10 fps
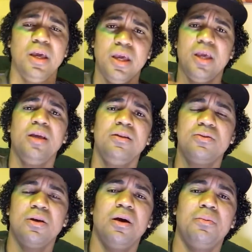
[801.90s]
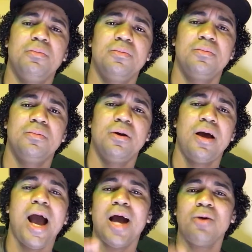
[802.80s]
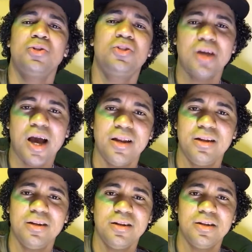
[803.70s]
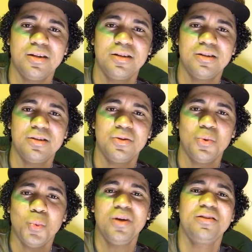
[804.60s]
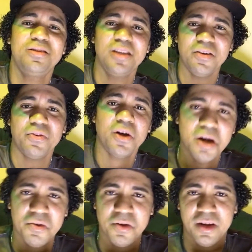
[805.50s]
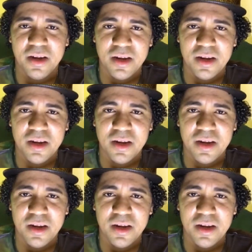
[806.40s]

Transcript: Ends up outshining one Steph Curry,